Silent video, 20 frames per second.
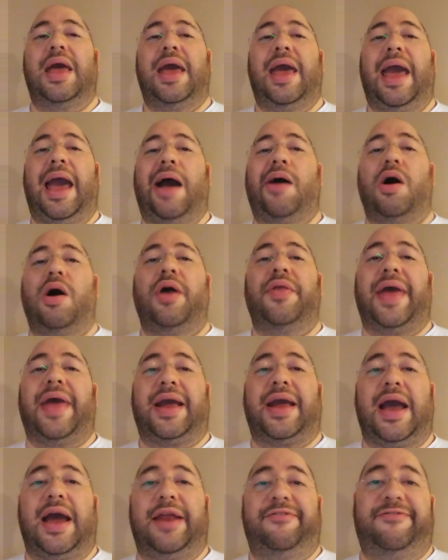how all that
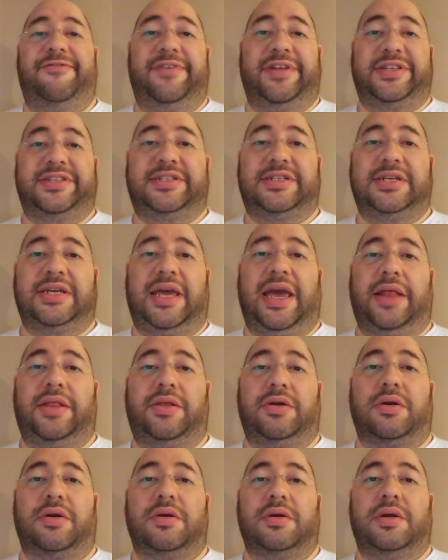kind of fits
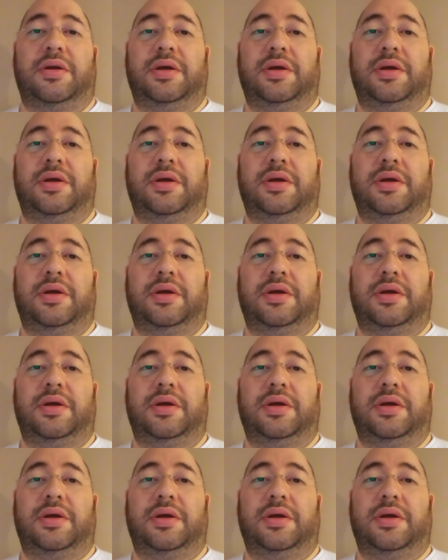together.